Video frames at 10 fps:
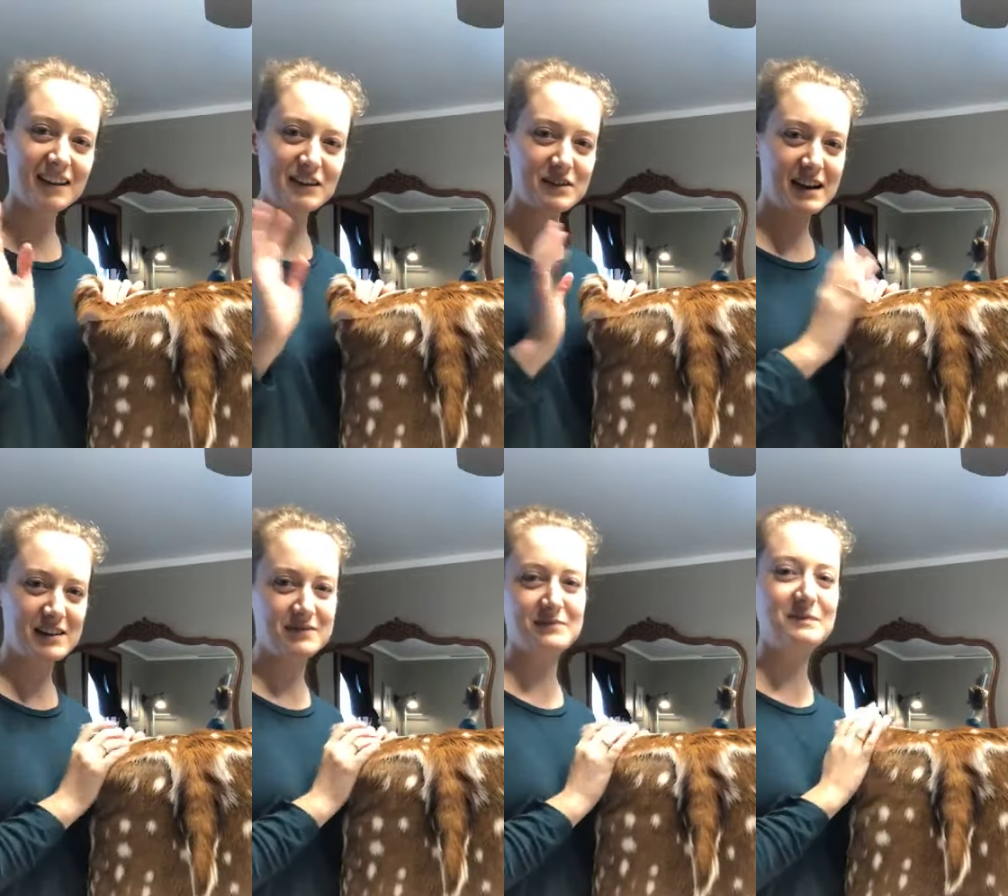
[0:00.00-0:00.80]
I'll go
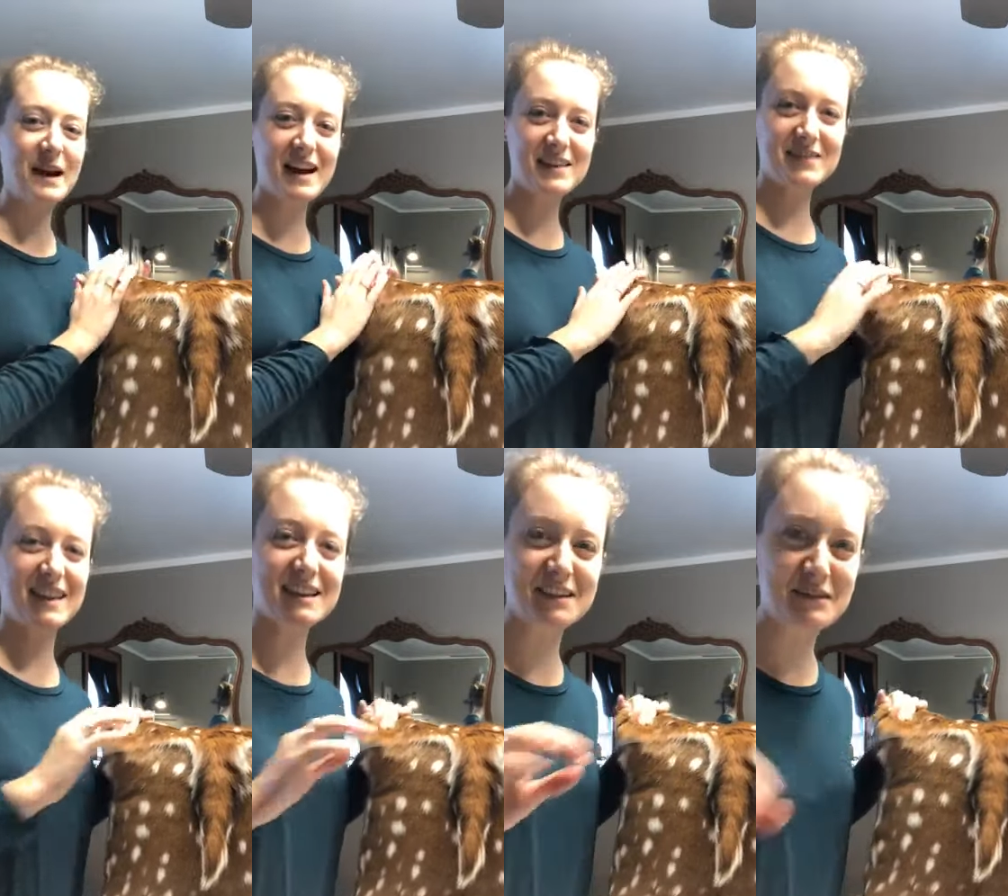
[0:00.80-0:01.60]
now. Bye.
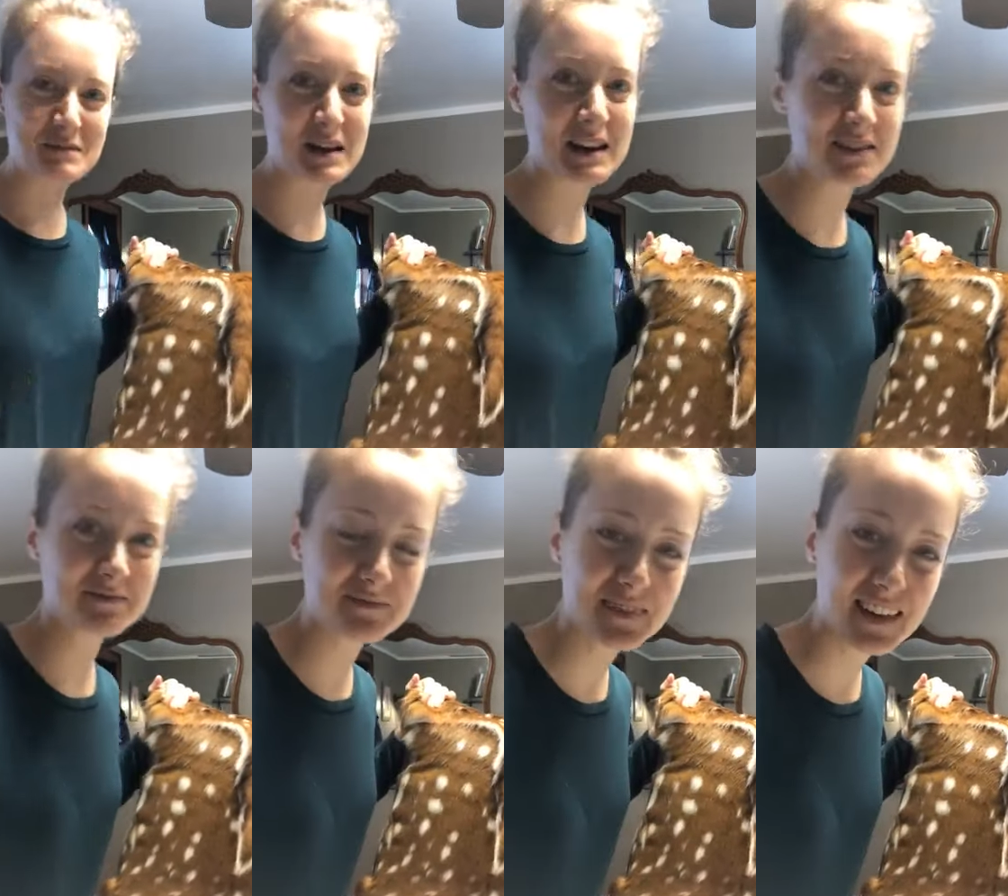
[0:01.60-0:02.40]
Thanks everybody.
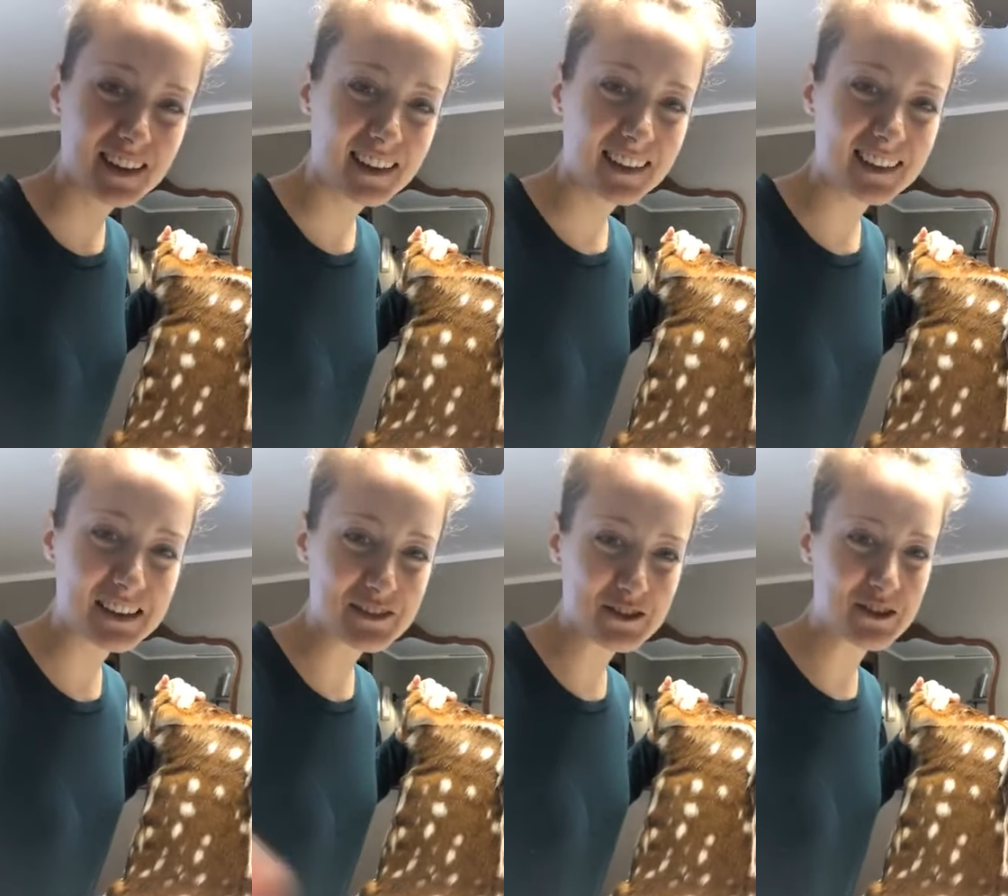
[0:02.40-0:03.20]

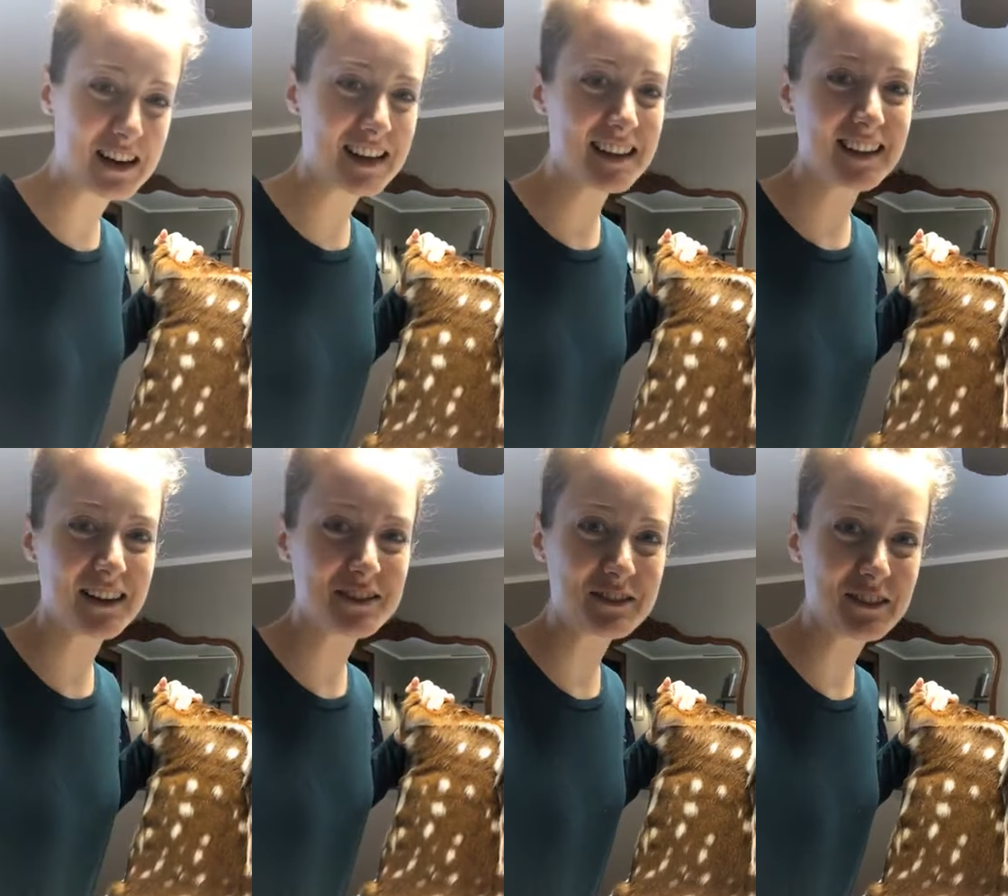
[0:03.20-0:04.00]
Thanks for joining in.
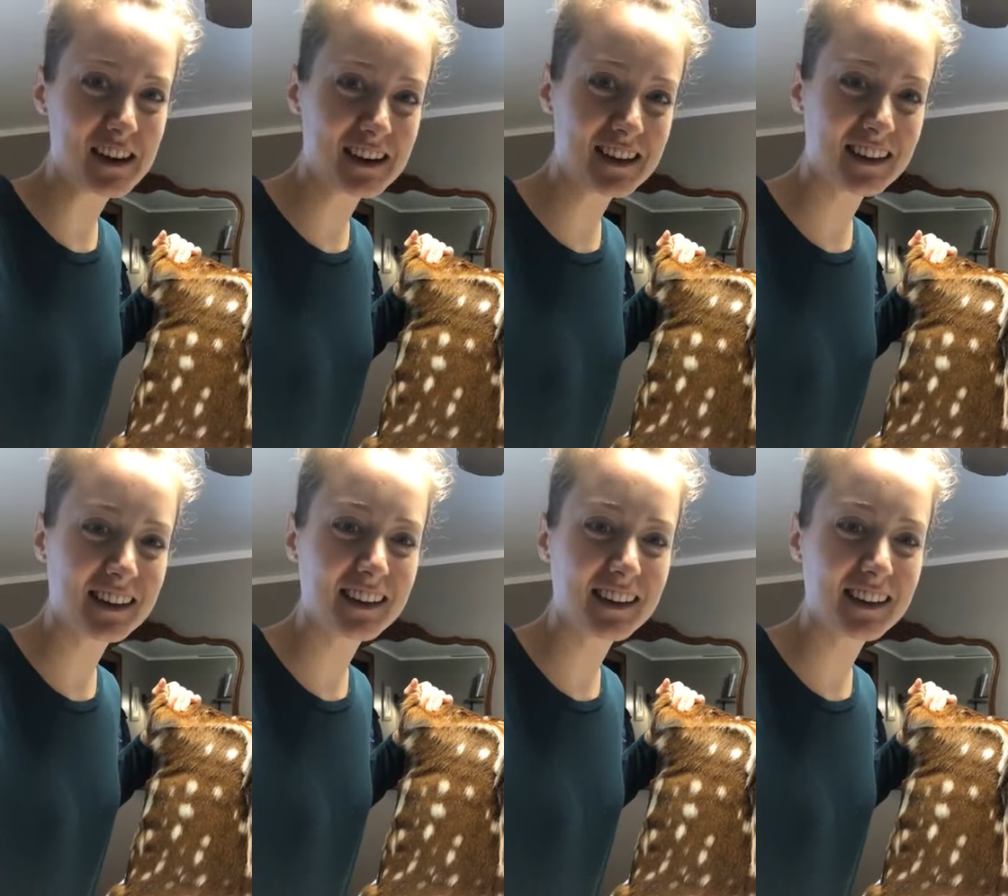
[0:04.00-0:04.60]
That was fun.